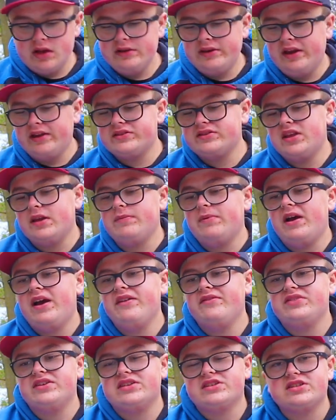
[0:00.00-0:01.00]
Next up,
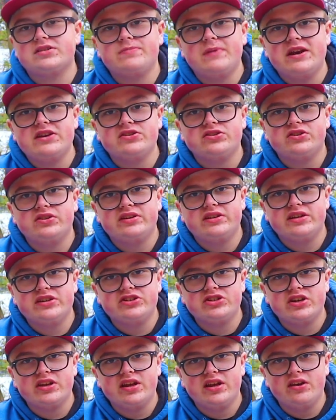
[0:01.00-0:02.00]
I have the Special
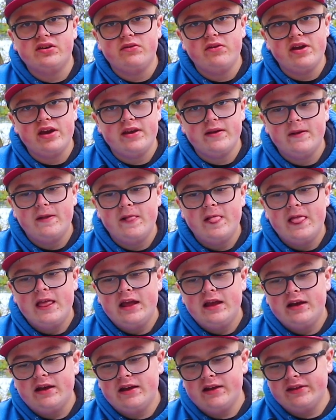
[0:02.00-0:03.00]
Edition Getaway.
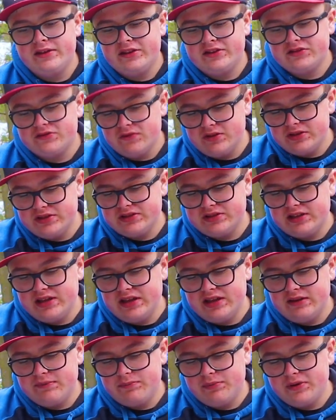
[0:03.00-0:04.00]
This one's
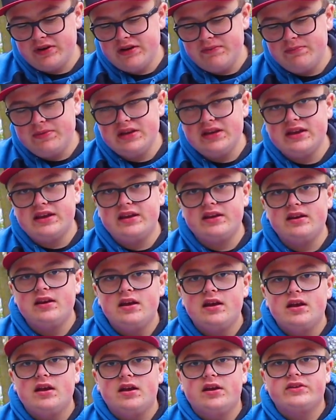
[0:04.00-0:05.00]
getting pretty beat in,
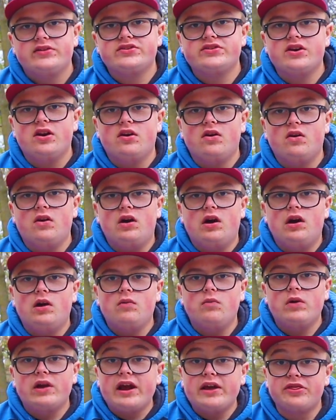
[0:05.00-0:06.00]
so
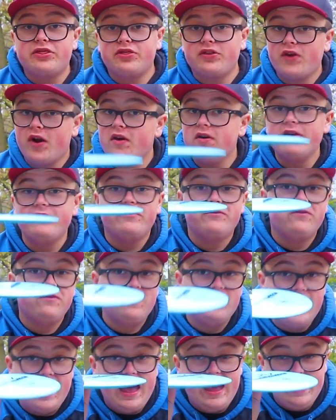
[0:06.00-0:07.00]
when I throw it
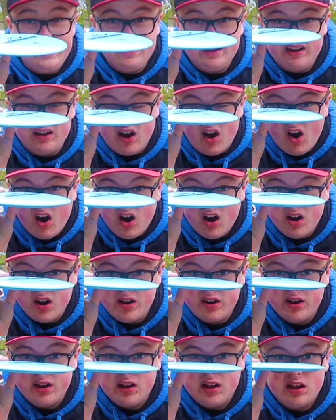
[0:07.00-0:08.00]
flat and
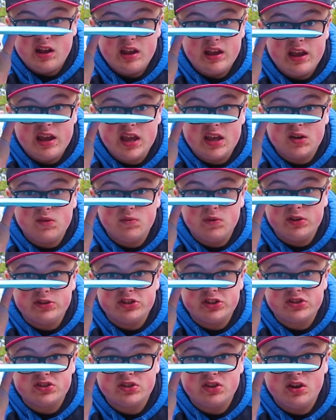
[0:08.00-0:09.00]
hard, it will
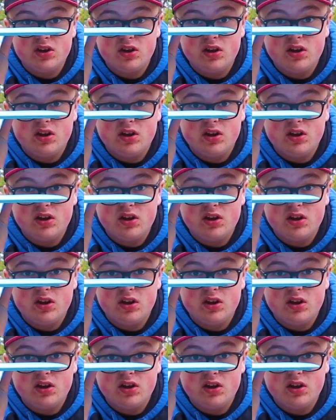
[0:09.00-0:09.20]
just